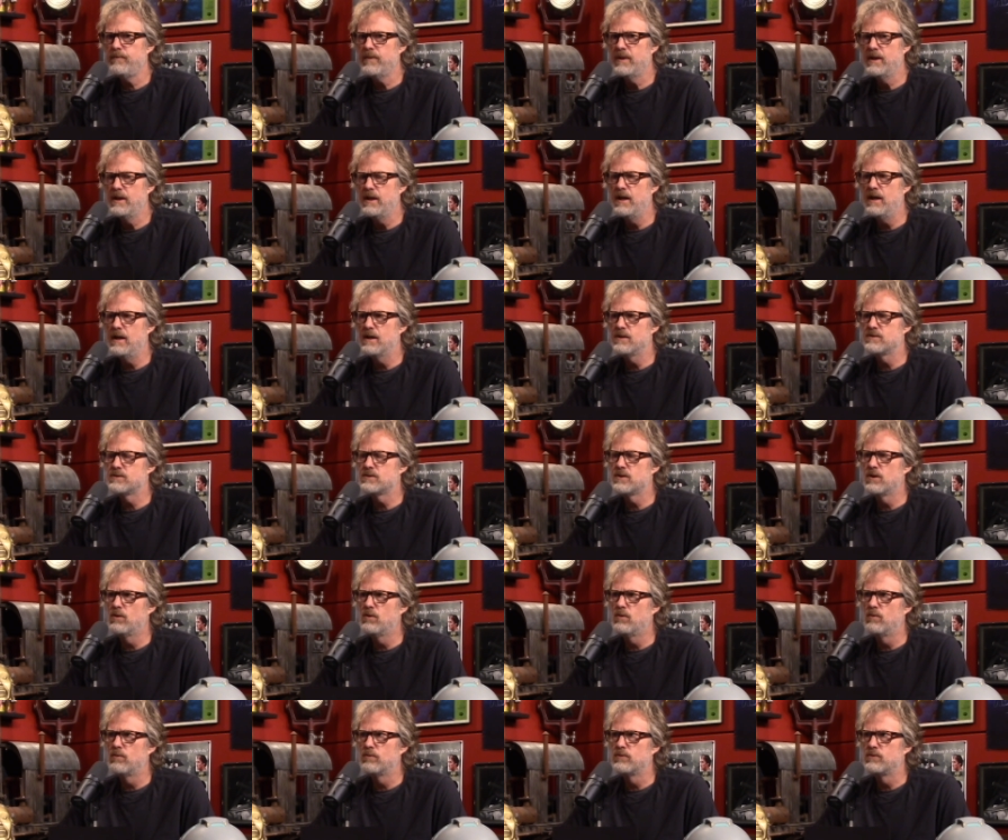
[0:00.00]
Yeah,
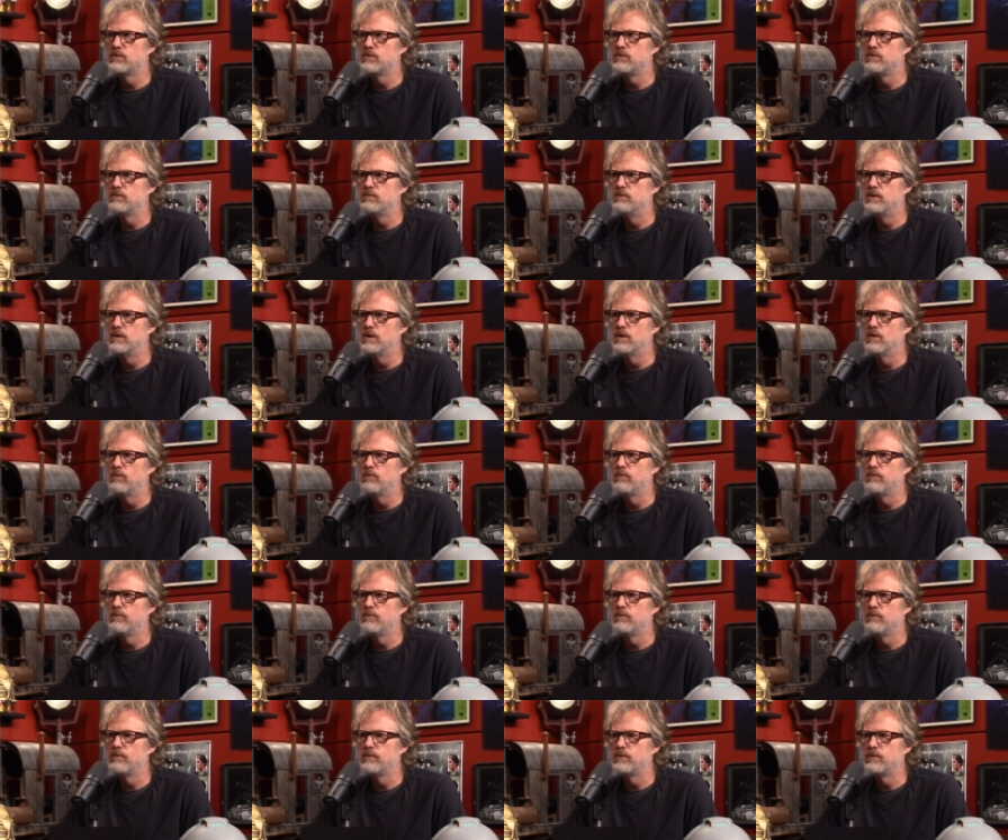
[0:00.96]
so
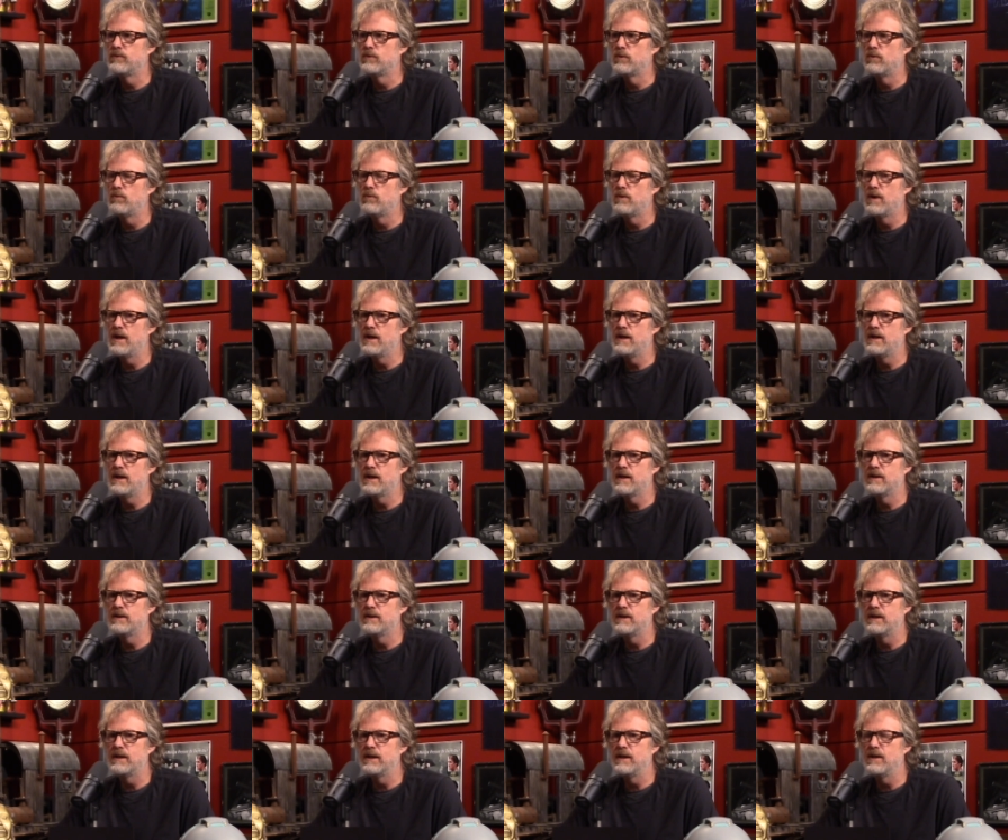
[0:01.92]
so right out of
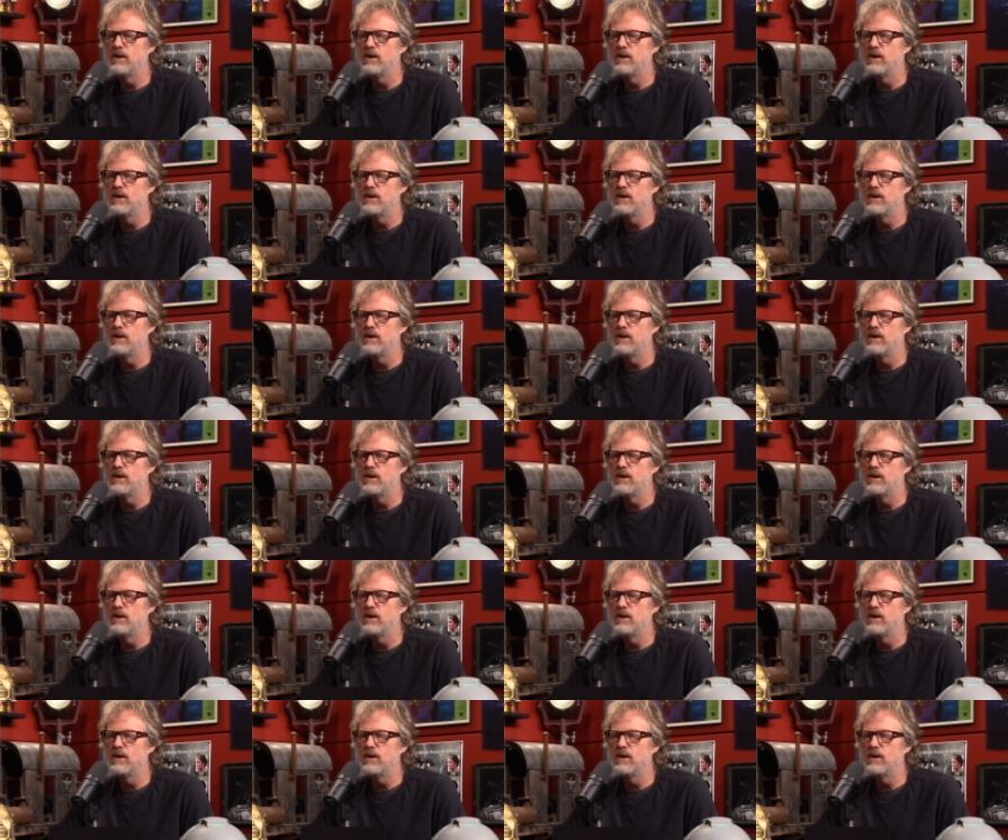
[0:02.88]
the gate,